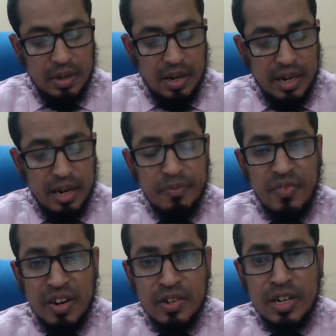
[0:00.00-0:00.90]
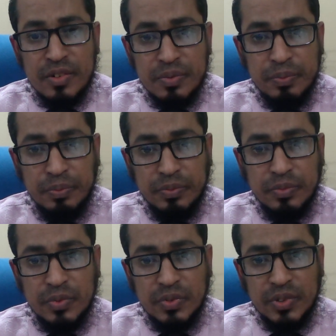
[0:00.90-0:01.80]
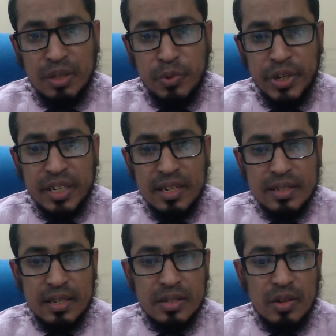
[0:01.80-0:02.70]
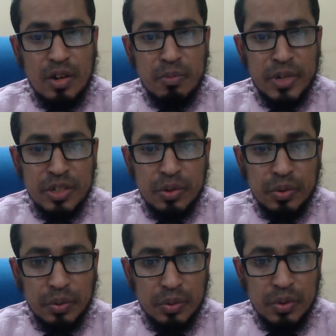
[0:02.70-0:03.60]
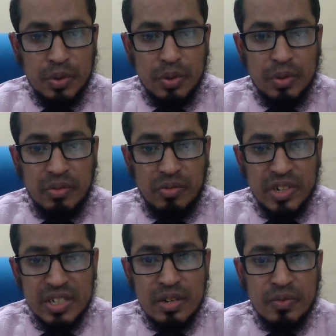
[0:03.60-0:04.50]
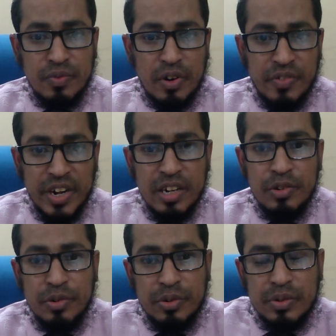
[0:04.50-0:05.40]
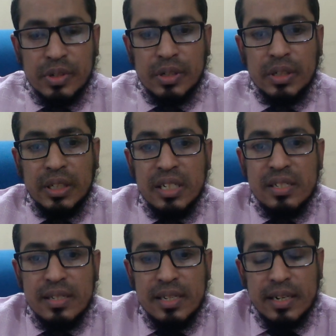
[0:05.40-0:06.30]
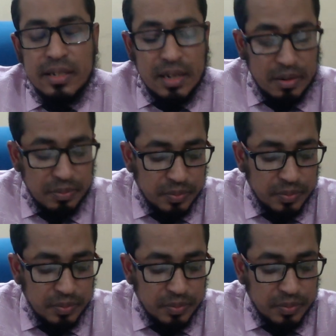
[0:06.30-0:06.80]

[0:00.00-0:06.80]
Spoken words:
I have found out some weaknesses or major reason for failure in C exam.